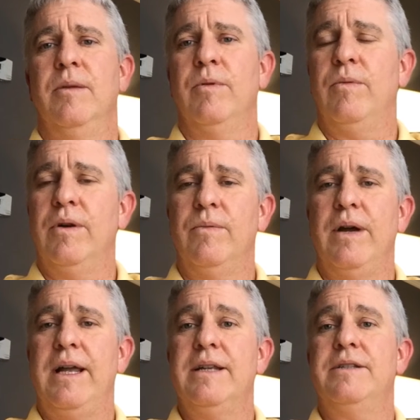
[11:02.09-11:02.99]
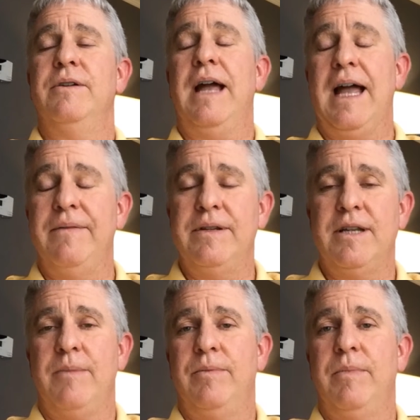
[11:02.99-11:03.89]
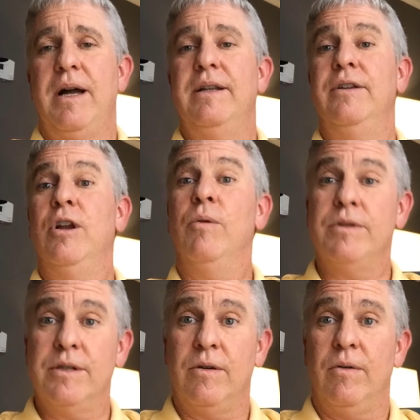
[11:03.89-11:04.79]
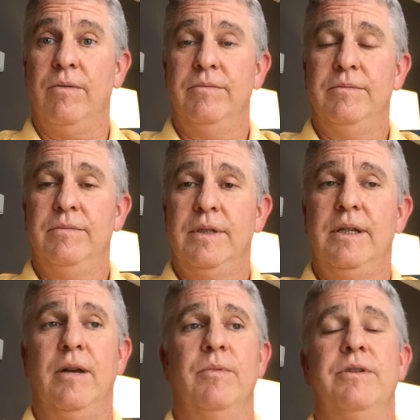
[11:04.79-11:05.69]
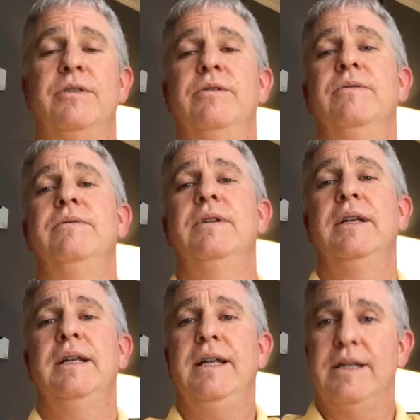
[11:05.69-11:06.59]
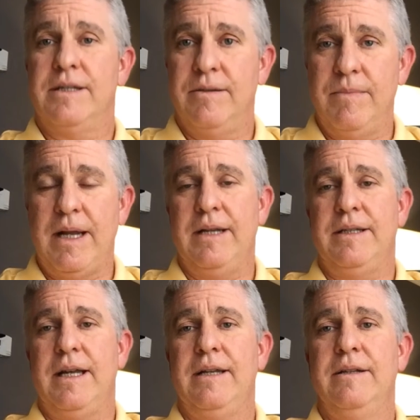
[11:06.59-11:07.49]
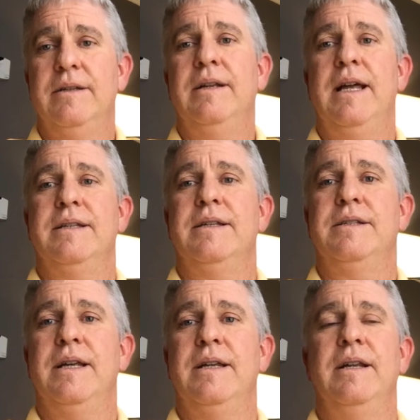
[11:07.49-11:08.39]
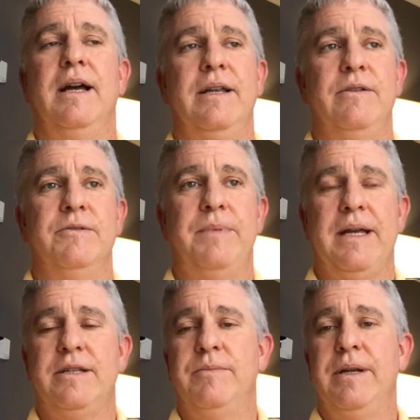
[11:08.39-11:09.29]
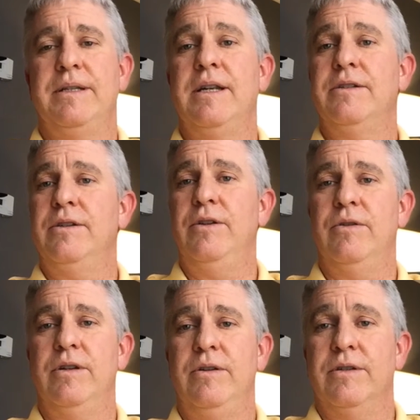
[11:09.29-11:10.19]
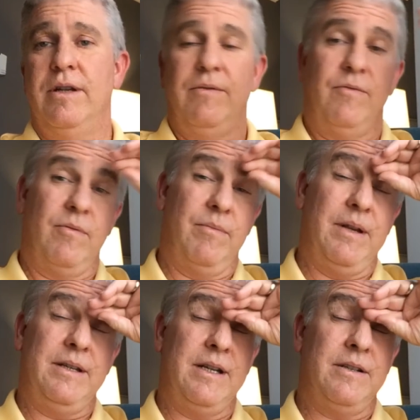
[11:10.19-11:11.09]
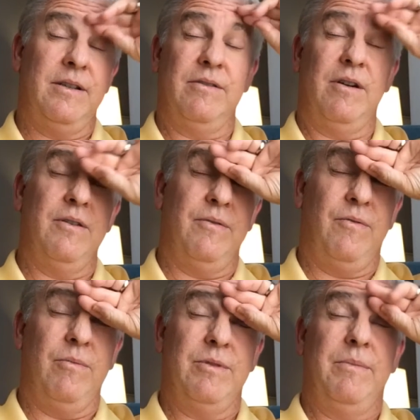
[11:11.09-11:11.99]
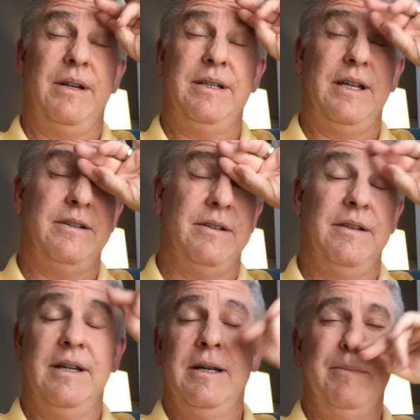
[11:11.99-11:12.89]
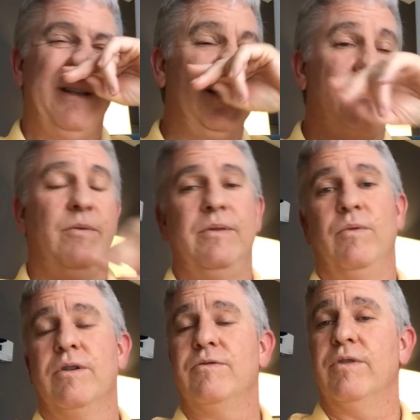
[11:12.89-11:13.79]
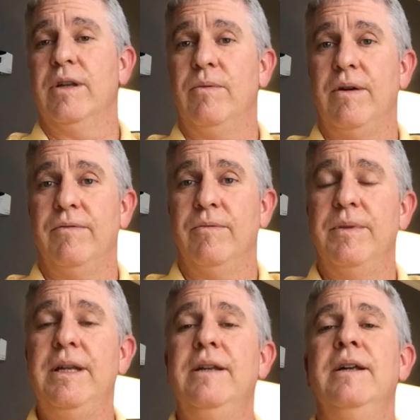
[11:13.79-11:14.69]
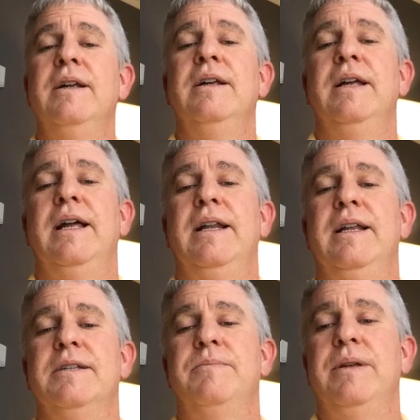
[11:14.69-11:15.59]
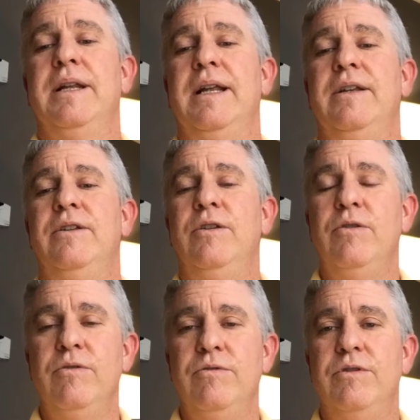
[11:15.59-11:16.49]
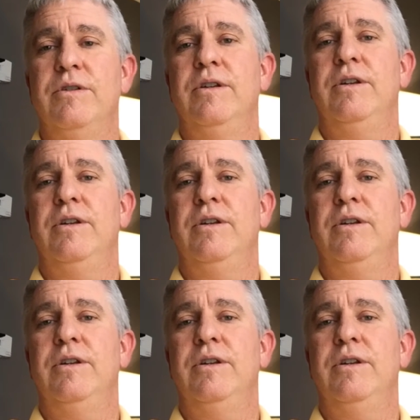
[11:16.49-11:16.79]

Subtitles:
number one way is to have it top of mind and know it's a goal. Number two is to meditate. As I said, I use passage meditation. You can use another form of meditation. There are other forms of meditation, but this one works really well for me, and it has been a huge